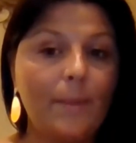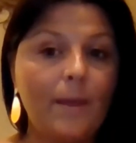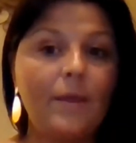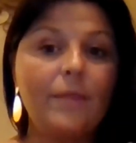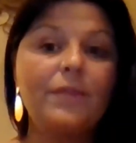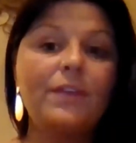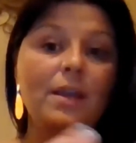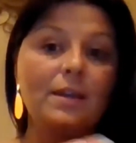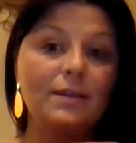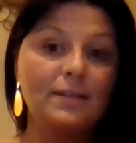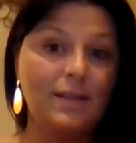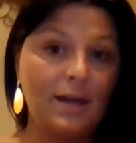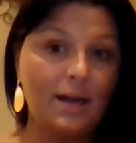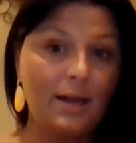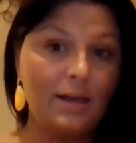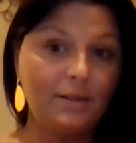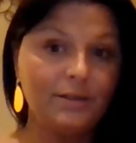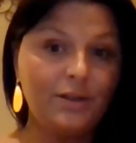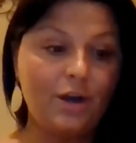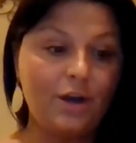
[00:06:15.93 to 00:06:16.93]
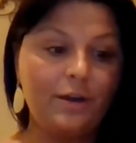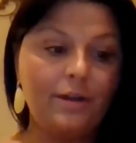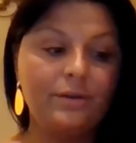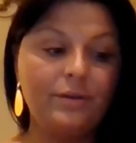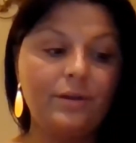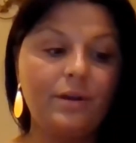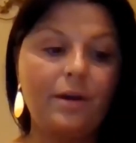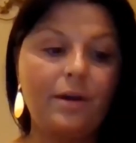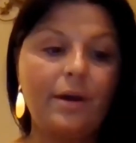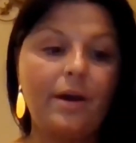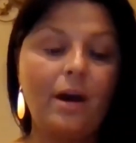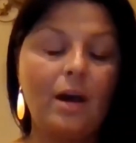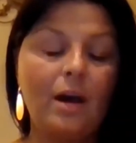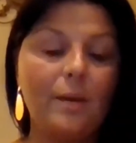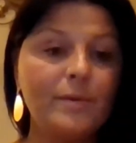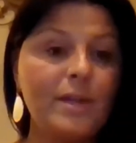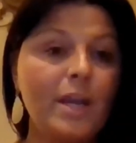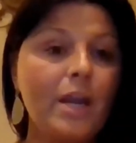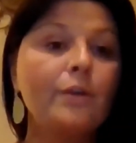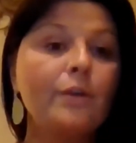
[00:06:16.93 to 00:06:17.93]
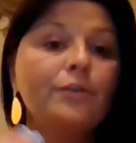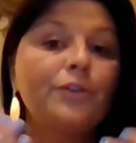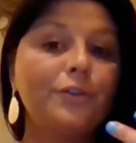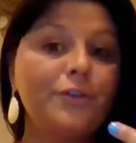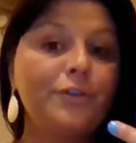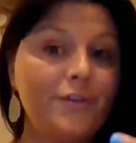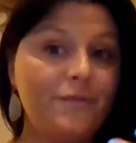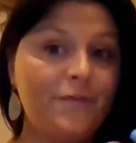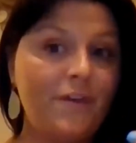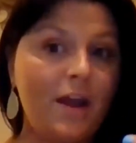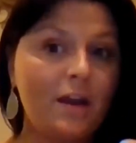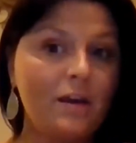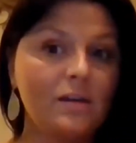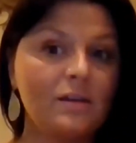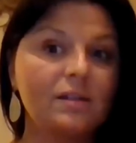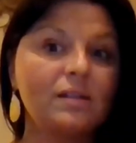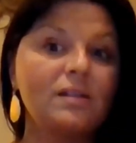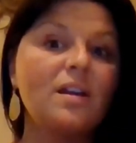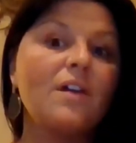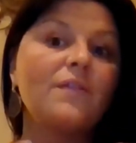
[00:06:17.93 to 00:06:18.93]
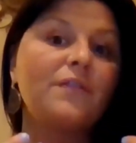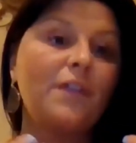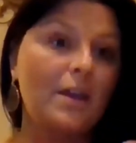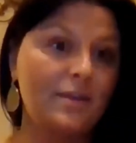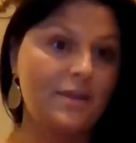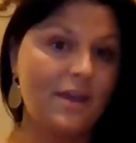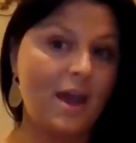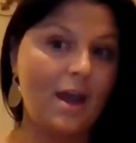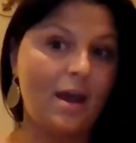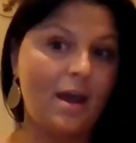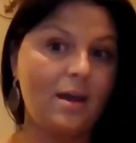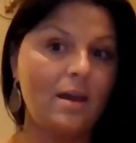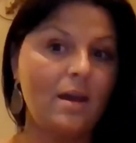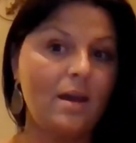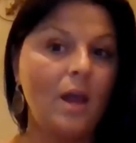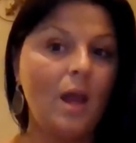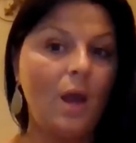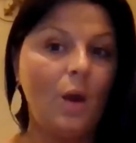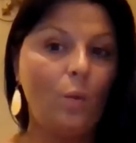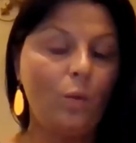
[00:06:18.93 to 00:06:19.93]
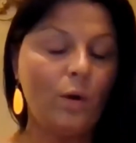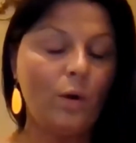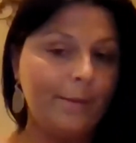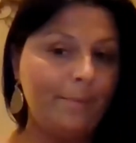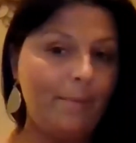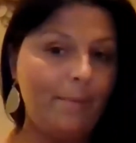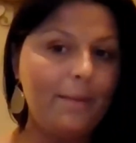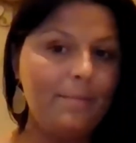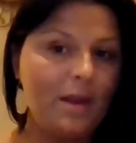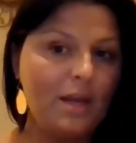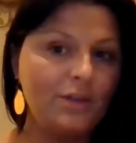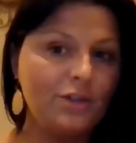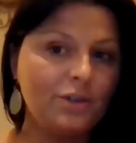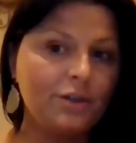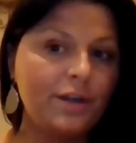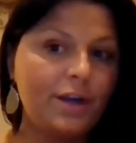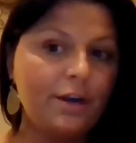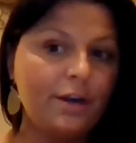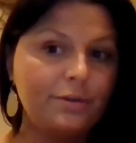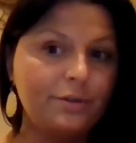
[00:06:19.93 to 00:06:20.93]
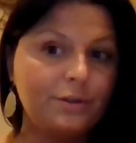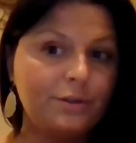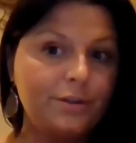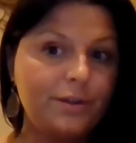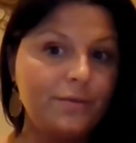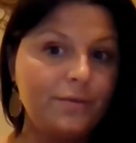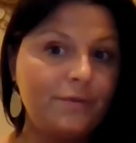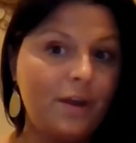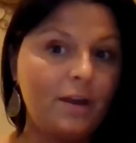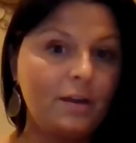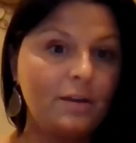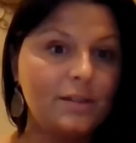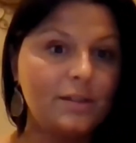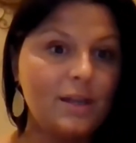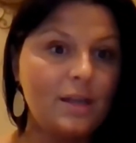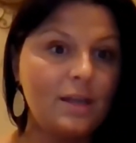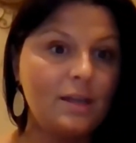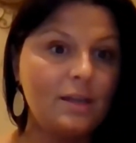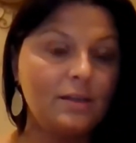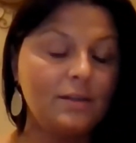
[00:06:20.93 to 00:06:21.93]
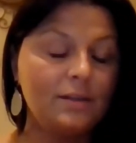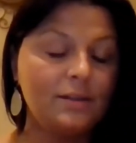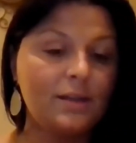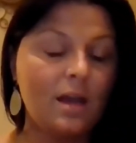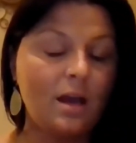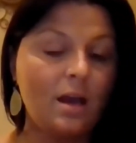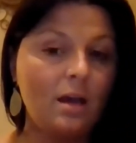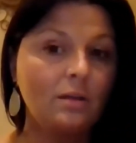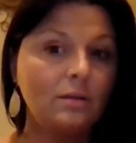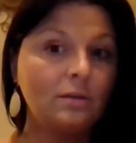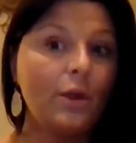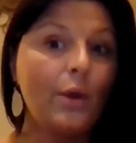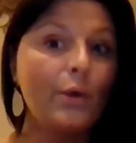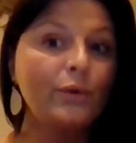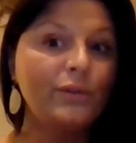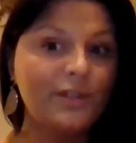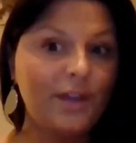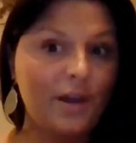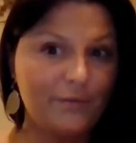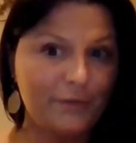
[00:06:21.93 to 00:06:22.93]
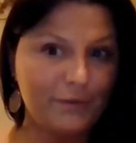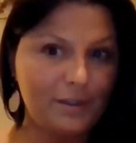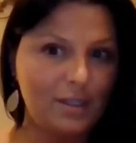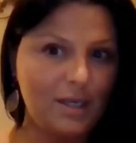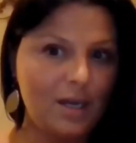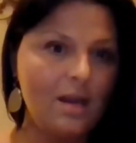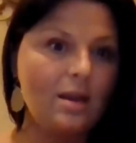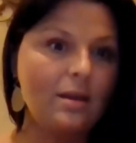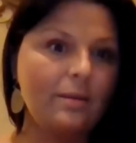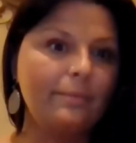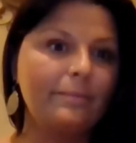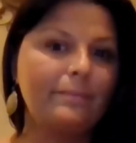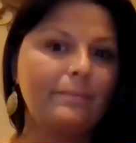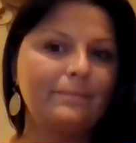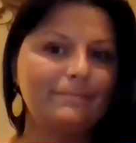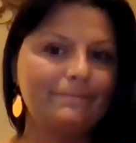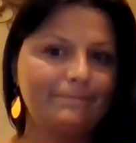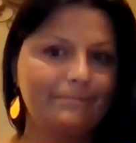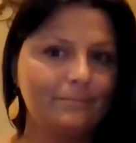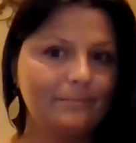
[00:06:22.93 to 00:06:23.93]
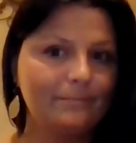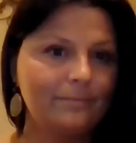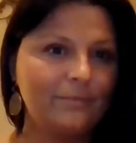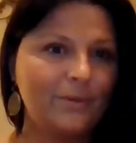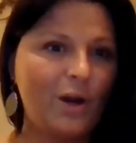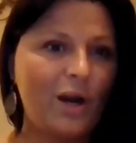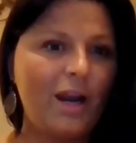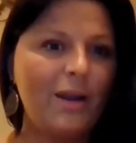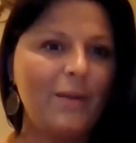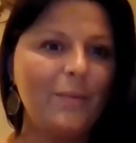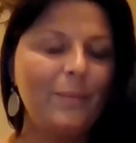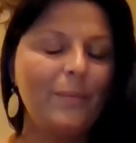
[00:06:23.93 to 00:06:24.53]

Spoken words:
things that I had done, character defects, stuff like that. One of my major character defects is low self-esteem. Right.